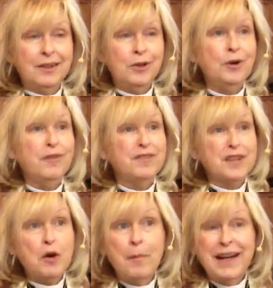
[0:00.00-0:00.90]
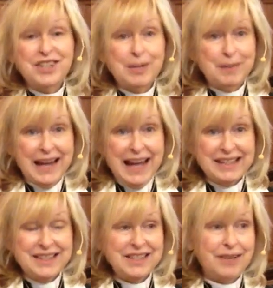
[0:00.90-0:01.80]
who so much had been
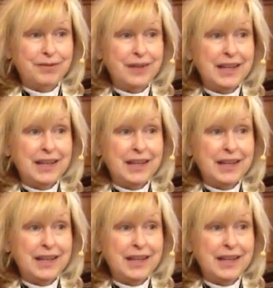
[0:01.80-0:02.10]
asked of,